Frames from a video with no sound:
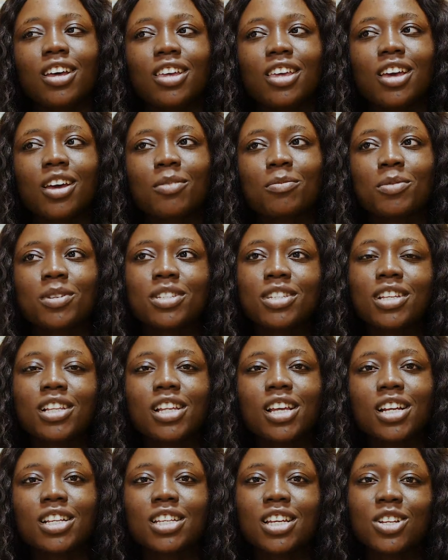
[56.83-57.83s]
Yeah,
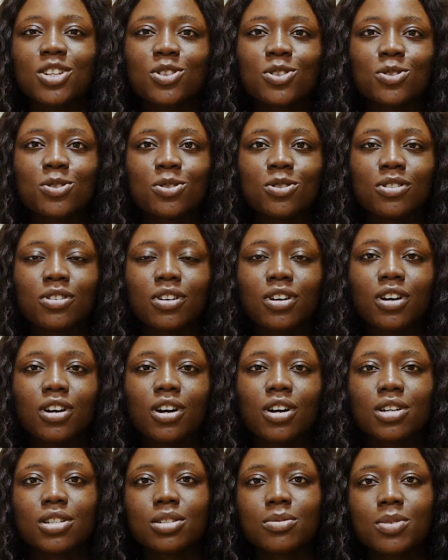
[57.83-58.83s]
basically I tend to
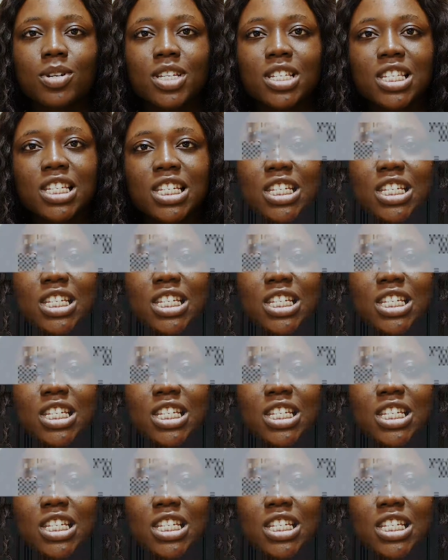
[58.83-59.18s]
customers'